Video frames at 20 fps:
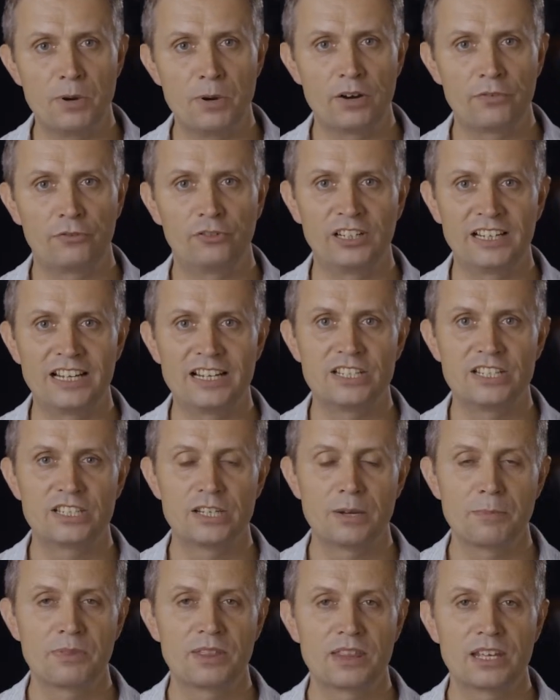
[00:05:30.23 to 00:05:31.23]
buffering is
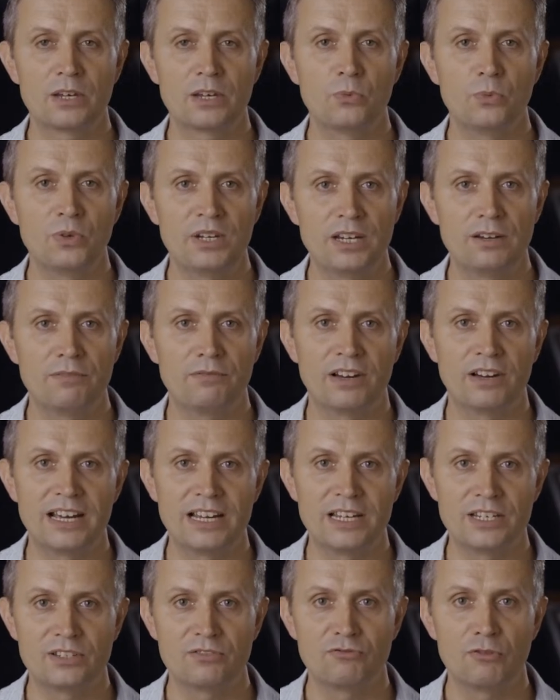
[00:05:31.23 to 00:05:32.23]
something we
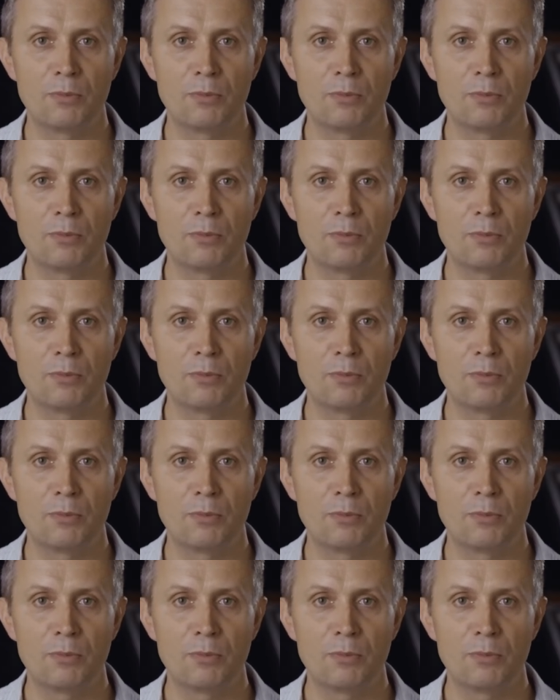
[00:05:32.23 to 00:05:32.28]
advise